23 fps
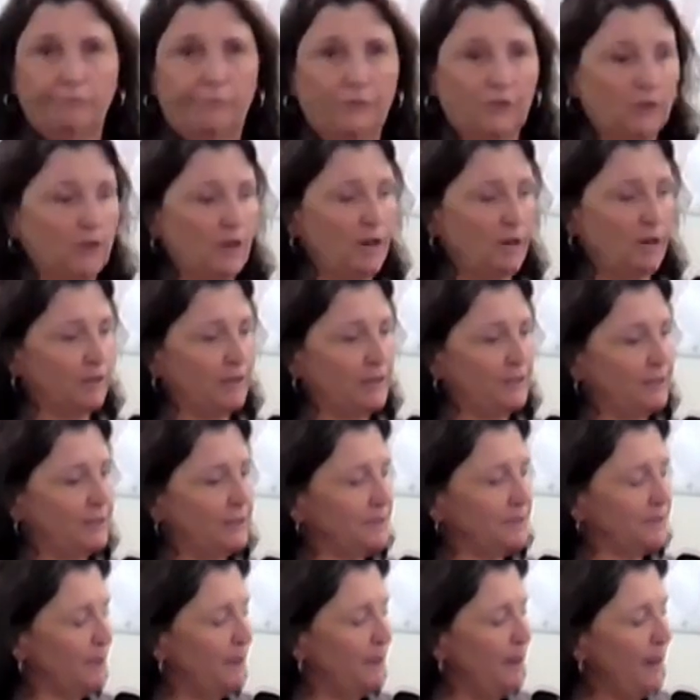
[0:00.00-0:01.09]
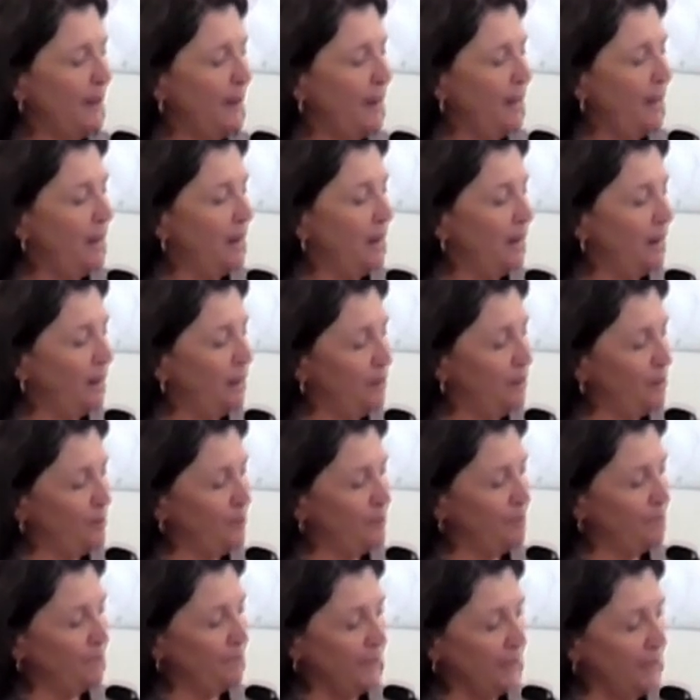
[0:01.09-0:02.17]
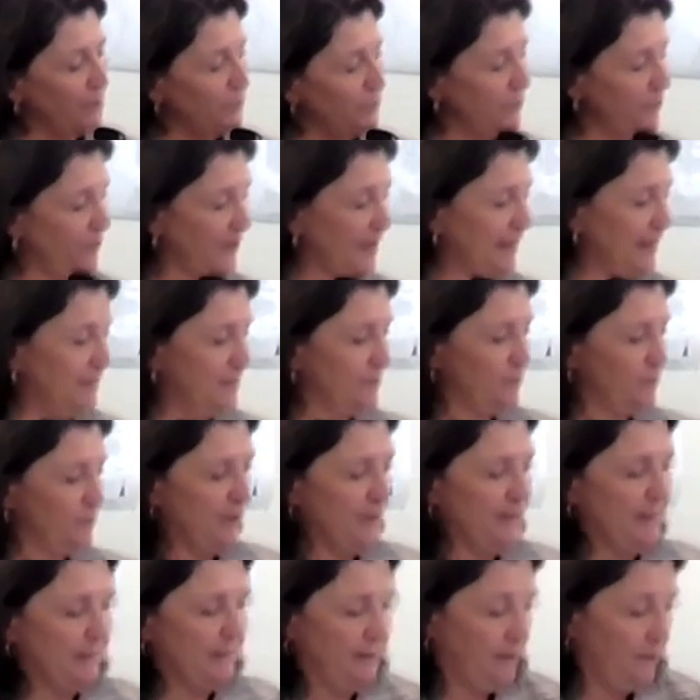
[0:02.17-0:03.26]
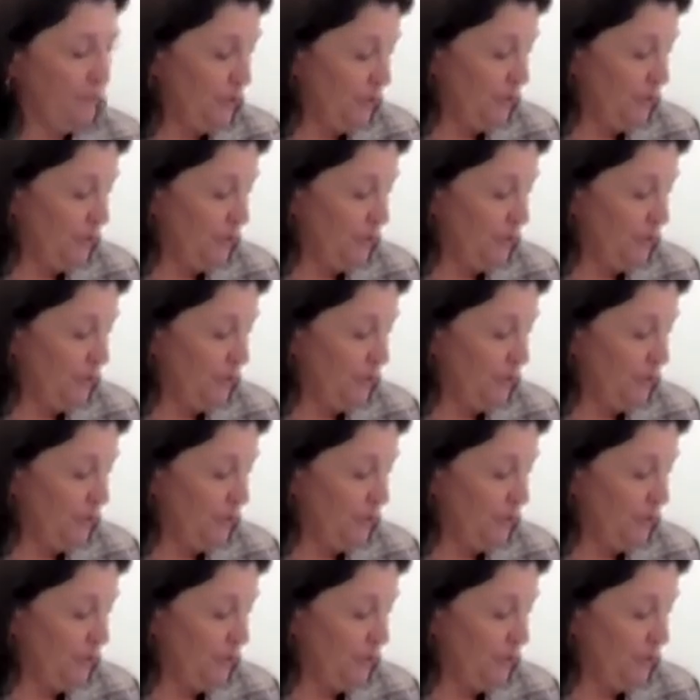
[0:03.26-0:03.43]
for a lot of reasons. The other thing is we didn't,